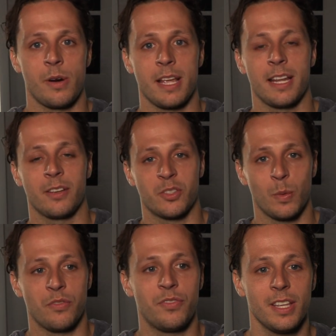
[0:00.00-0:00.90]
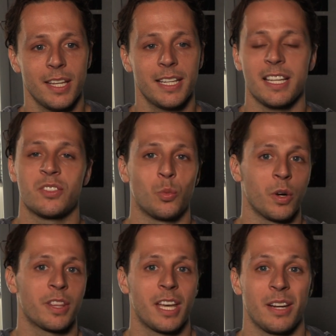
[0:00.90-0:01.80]
right now. So we feel like it's
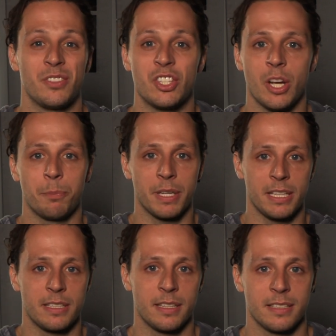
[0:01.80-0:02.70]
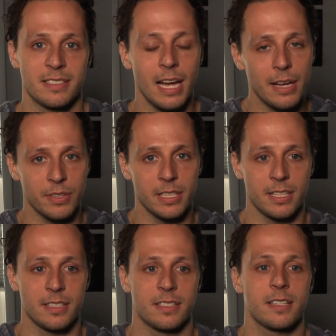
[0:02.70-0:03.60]
worth kind of jumping into this, diving into
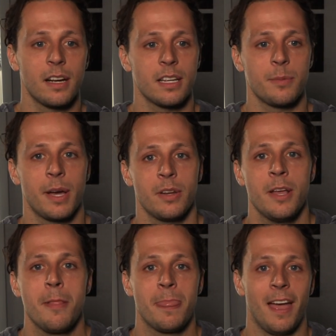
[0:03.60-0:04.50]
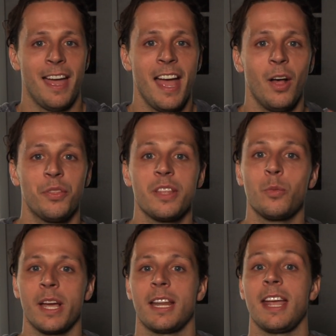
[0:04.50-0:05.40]
this, and talking about a healthy
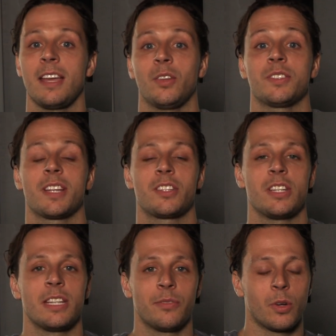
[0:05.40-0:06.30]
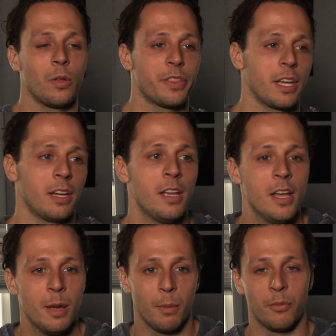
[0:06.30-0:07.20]
way to handle such a difficult thing.
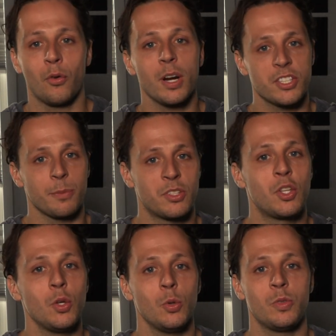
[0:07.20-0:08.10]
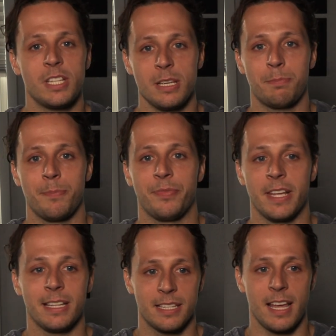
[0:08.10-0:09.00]
But before I jump too deep
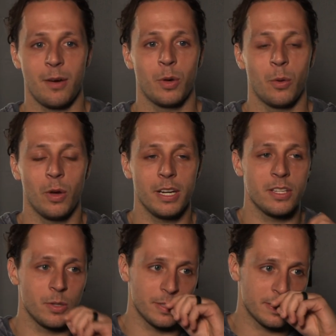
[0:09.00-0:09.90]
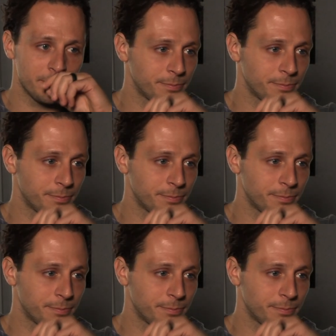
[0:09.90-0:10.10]
into that, what I want to do is